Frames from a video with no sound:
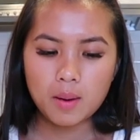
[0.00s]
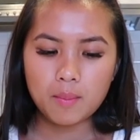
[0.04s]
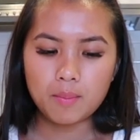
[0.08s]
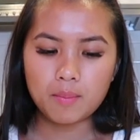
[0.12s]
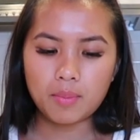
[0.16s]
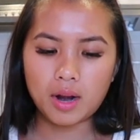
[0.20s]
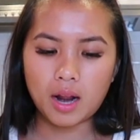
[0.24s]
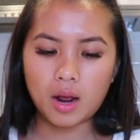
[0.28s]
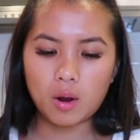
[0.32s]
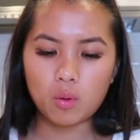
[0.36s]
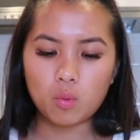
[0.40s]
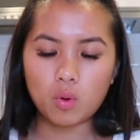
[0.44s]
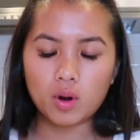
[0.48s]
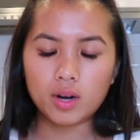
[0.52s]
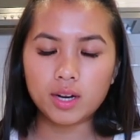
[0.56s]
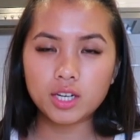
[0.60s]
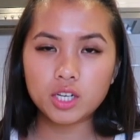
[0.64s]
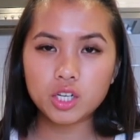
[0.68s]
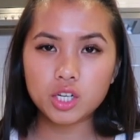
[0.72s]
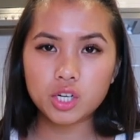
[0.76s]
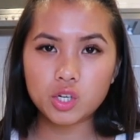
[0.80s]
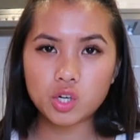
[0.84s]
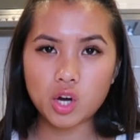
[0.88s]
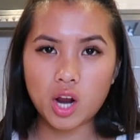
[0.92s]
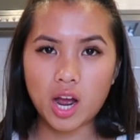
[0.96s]
But I wanted
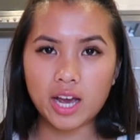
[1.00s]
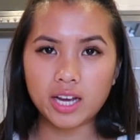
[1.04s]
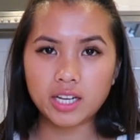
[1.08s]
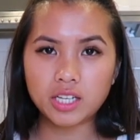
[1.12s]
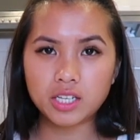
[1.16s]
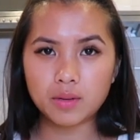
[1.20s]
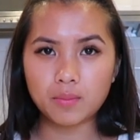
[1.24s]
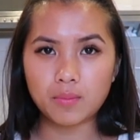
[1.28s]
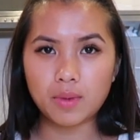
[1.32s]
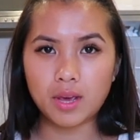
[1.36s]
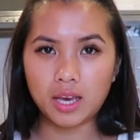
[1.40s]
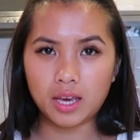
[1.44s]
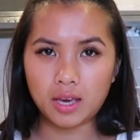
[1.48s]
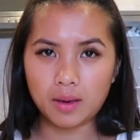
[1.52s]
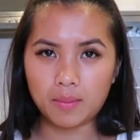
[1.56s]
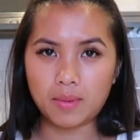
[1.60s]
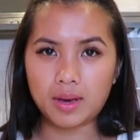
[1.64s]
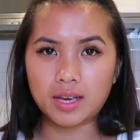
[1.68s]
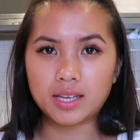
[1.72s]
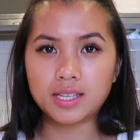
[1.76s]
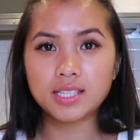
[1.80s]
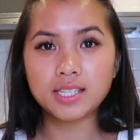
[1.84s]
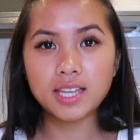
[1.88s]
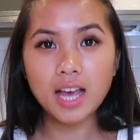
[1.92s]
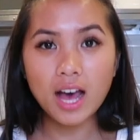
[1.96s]
to try to make it
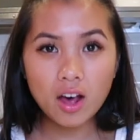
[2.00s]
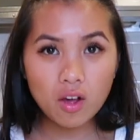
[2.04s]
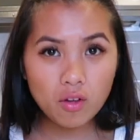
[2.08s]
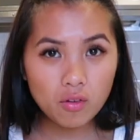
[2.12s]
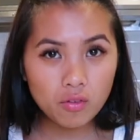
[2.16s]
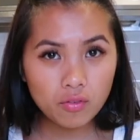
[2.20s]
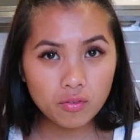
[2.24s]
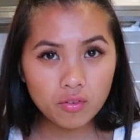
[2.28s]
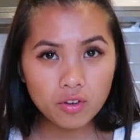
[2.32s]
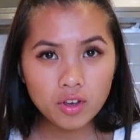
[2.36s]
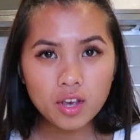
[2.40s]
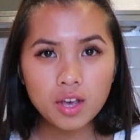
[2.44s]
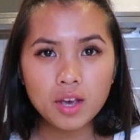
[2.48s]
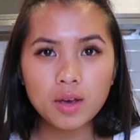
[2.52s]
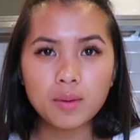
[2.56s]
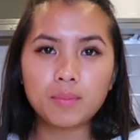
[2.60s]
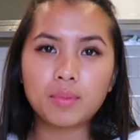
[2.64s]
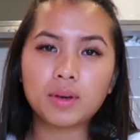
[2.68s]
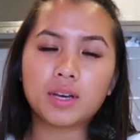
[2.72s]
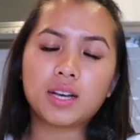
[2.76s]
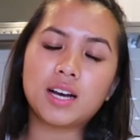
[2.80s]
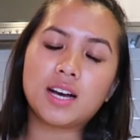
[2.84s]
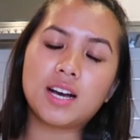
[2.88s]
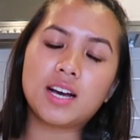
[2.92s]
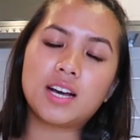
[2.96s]
myself
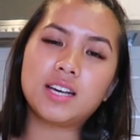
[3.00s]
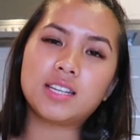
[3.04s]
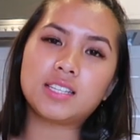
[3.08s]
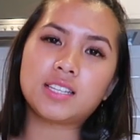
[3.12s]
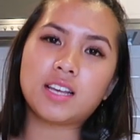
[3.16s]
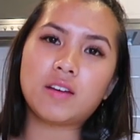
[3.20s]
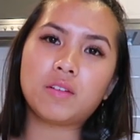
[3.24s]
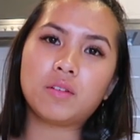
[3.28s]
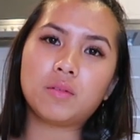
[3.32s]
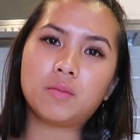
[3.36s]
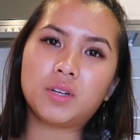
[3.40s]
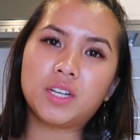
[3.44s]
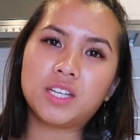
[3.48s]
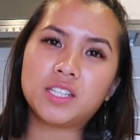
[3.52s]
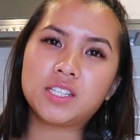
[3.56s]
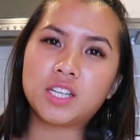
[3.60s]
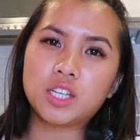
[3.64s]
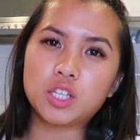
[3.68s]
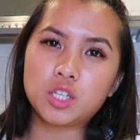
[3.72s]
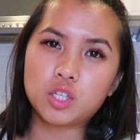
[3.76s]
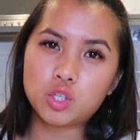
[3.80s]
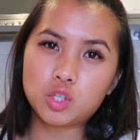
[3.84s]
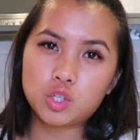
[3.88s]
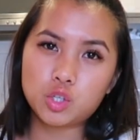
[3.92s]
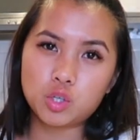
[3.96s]
because everybody said
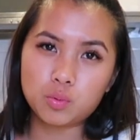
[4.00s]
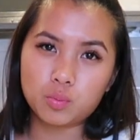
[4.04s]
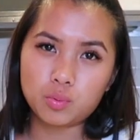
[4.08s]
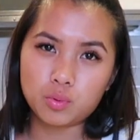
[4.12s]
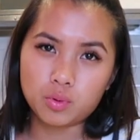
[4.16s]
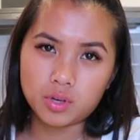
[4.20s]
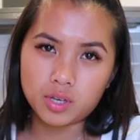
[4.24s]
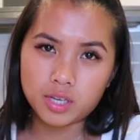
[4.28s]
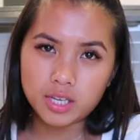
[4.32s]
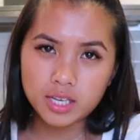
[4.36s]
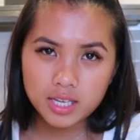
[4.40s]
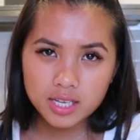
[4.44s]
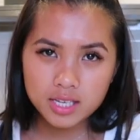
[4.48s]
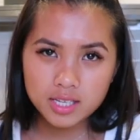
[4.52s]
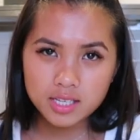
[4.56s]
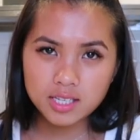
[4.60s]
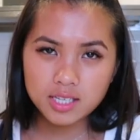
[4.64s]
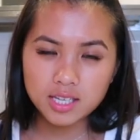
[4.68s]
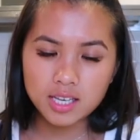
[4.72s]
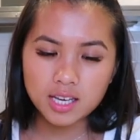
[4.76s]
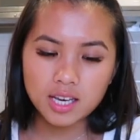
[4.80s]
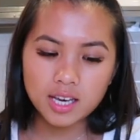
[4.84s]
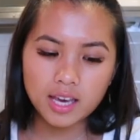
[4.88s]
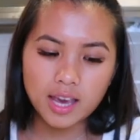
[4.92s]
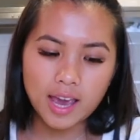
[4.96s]
it's super
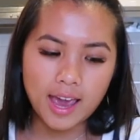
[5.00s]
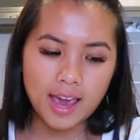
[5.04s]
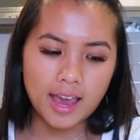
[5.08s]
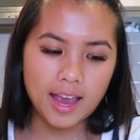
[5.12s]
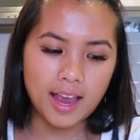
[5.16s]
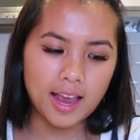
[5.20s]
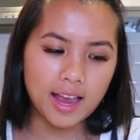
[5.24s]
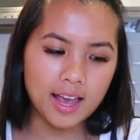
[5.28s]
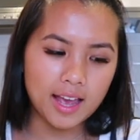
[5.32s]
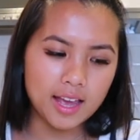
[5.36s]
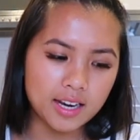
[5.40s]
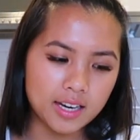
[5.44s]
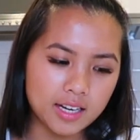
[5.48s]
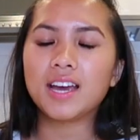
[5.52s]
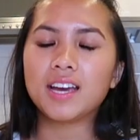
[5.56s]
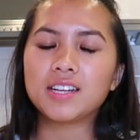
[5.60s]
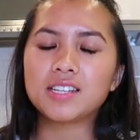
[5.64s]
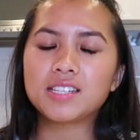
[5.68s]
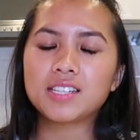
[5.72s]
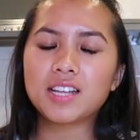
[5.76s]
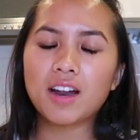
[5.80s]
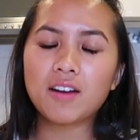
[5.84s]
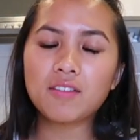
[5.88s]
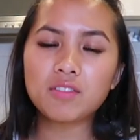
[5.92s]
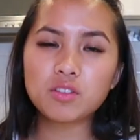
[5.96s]
easy, and
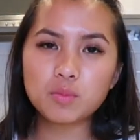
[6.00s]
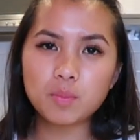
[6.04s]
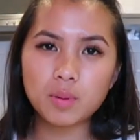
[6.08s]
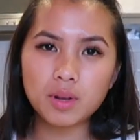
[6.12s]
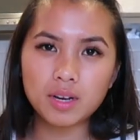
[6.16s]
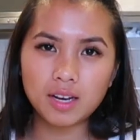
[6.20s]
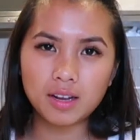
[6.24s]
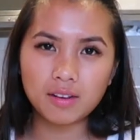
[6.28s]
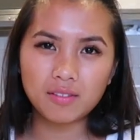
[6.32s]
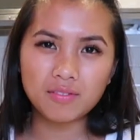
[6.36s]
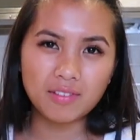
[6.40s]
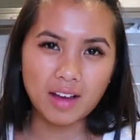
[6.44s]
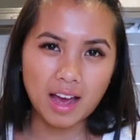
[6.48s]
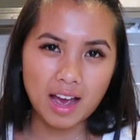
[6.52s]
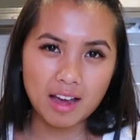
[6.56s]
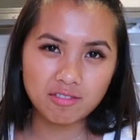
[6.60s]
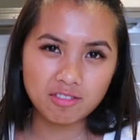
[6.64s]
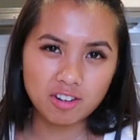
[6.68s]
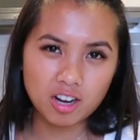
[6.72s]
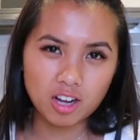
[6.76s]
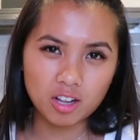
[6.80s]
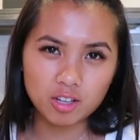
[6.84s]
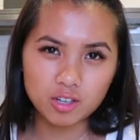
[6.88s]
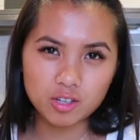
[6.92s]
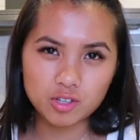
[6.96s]
instead of spending
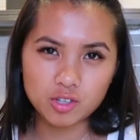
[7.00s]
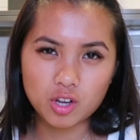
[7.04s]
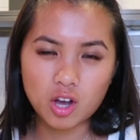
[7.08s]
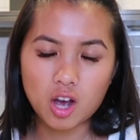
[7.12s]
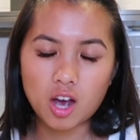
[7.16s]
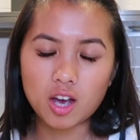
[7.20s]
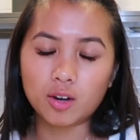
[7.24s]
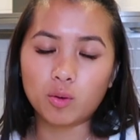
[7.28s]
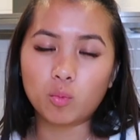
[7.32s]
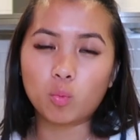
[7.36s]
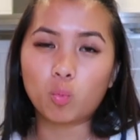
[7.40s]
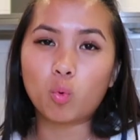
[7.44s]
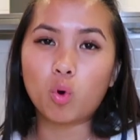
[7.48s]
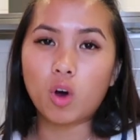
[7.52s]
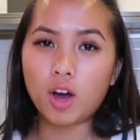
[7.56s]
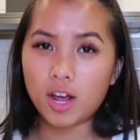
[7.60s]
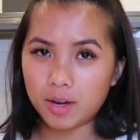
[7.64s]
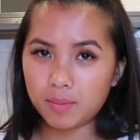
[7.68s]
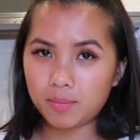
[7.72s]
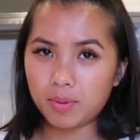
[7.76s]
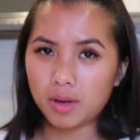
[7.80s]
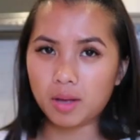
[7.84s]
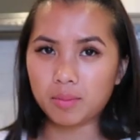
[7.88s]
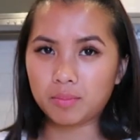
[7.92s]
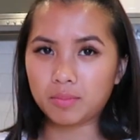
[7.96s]
$5 on one
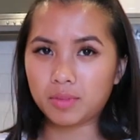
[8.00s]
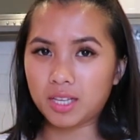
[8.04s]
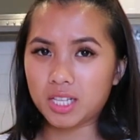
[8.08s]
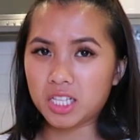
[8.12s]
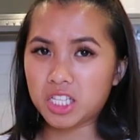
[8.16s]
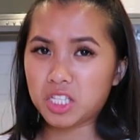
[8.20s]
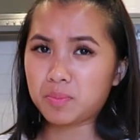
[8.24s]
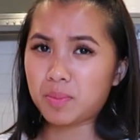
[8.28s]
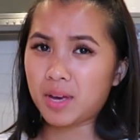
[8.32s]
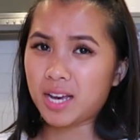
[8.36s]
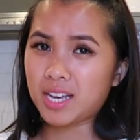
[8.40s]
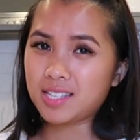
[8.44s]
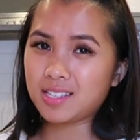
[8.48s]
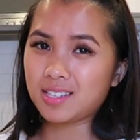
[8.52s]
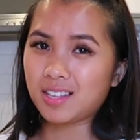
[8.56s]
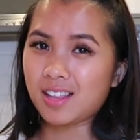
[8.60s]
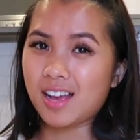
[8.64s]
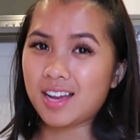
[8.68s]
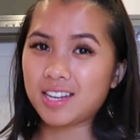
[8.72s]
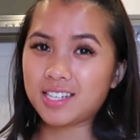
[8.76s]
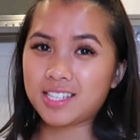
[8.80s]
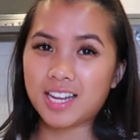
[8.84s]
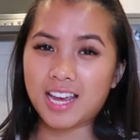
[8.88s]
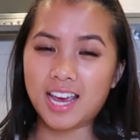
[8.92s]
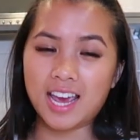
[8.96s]
pumpkin spice
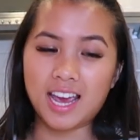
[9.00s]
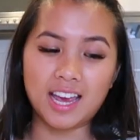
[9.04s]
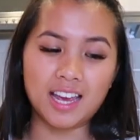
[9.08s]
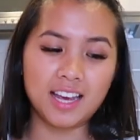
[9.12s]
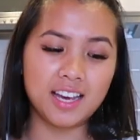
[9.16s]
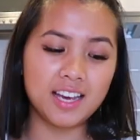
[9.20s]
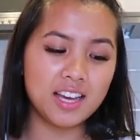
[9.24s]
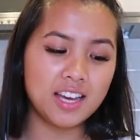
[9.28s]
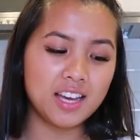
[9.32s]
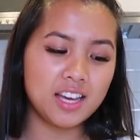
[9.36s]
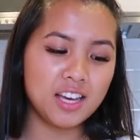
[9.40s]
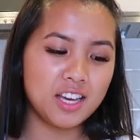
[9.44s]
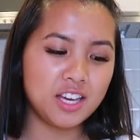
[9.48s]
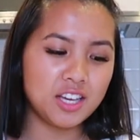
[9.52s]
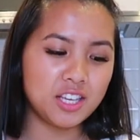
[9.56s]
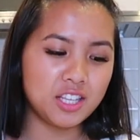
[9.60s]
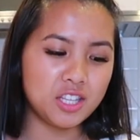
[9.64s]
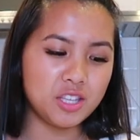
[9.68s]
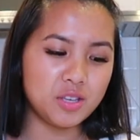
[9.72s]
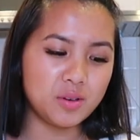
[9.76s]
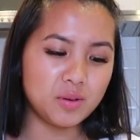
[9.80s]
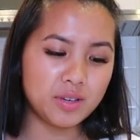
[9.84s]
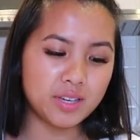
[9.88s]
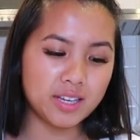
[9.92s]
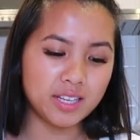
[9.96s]
latte,
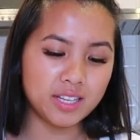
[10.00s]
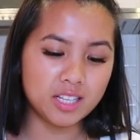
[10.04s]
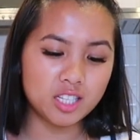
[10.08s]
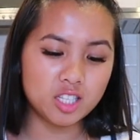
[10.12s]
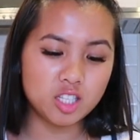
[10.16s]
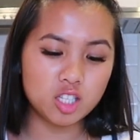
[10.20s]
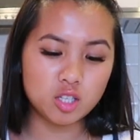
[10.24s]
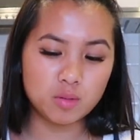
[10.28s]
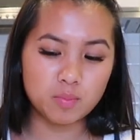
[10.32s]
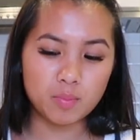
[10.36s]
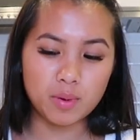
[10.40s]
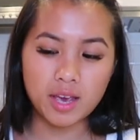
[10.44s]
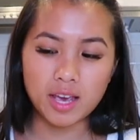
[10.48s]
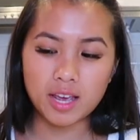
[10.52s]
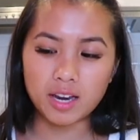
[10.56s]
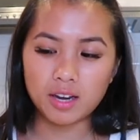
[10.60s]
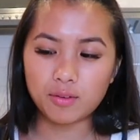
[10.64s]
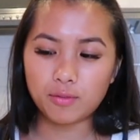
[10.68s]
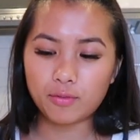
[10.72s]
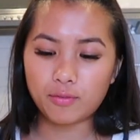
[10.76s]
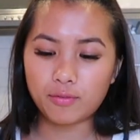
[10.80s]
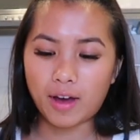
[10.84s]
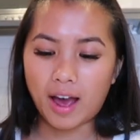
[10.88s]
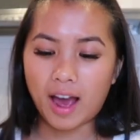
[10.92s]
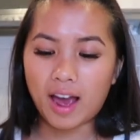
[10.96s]
you can spend
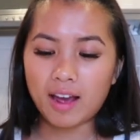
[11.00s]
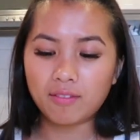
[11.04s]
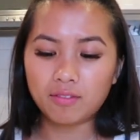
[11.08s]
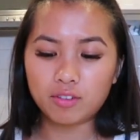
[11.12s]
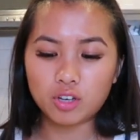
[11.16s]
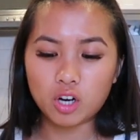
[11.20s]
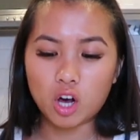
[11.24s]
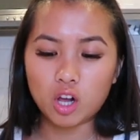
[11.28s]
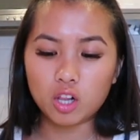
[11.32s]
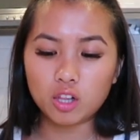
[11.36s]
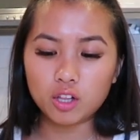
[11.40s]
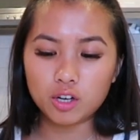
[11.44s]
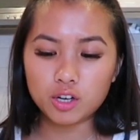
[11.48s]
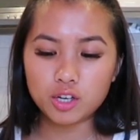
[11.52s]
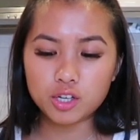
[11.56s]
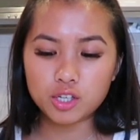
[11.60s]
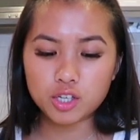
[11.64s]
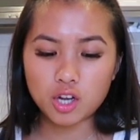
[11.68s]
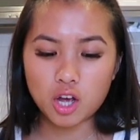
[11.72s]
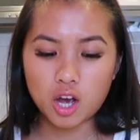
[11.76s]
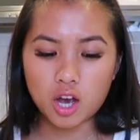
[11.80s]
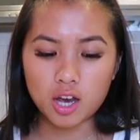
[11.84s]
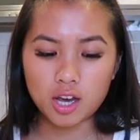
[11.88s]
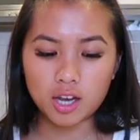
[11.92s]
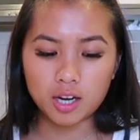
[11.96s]

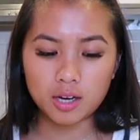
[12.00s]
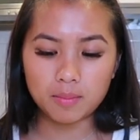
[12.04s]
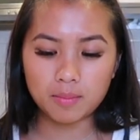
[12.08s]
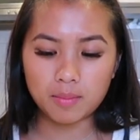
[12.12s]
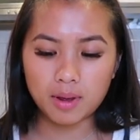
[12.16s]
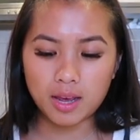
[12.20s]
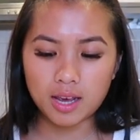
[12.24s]
$5 on